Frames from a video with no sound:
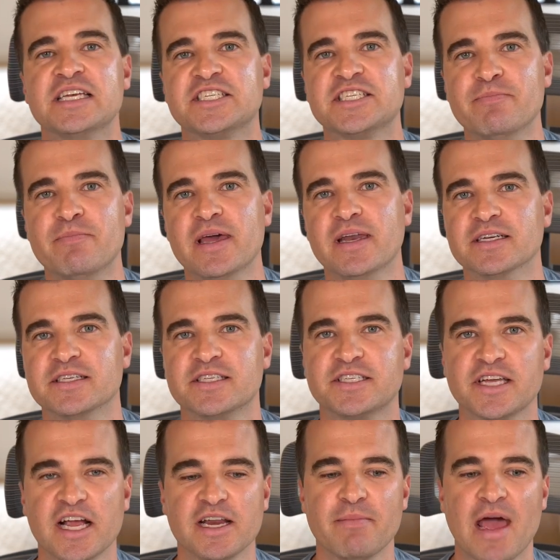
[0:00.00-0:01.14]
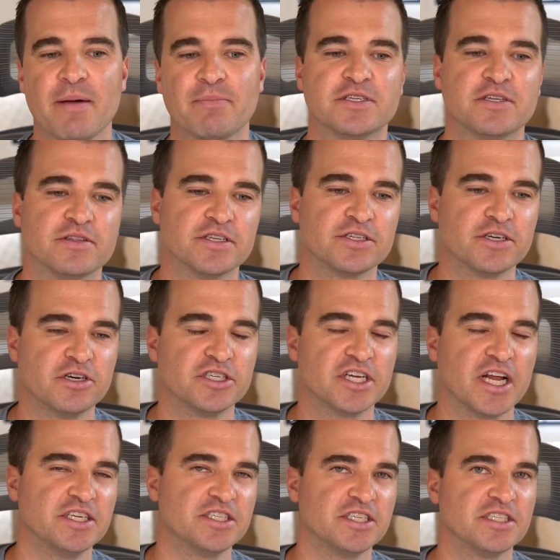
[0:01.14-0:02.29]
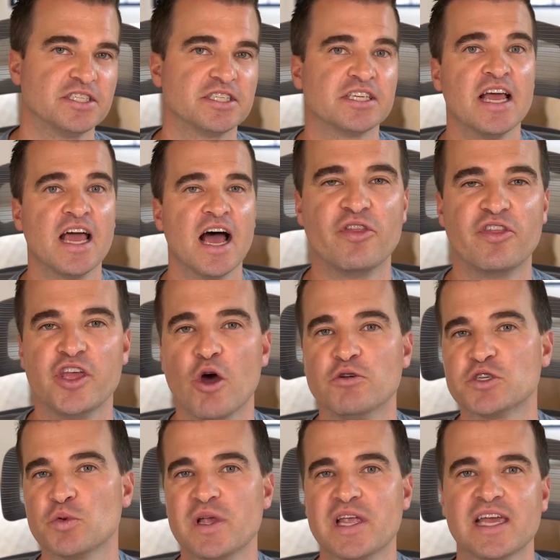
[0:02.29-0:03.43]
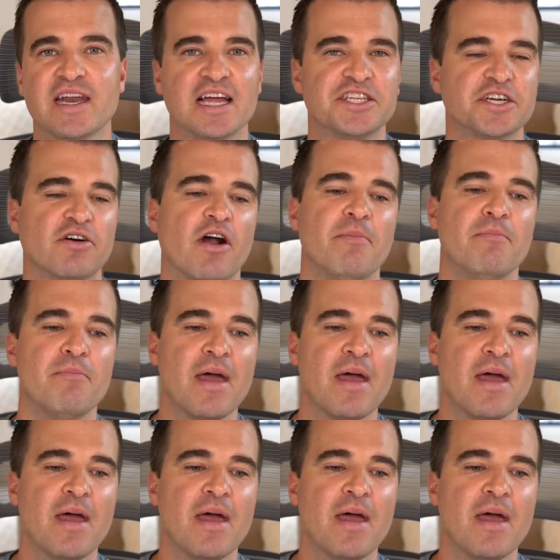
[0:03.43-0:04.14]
submit a sitemap to the search engines. With Yoast, we can enter a